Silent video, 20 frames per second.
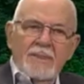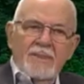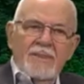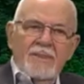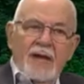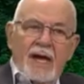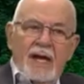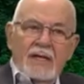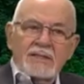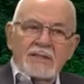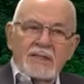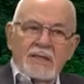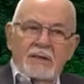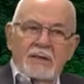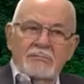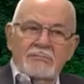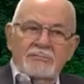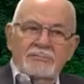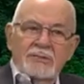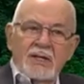that,
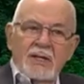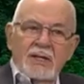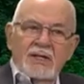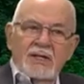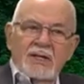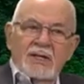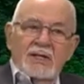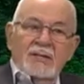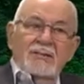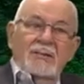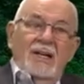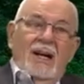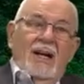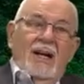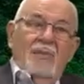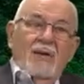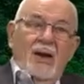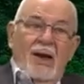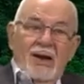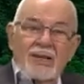
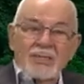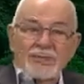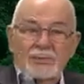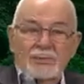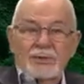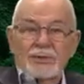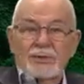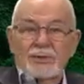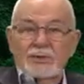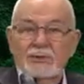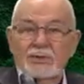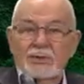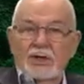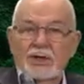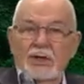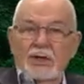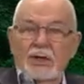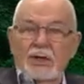I'll be honest with you,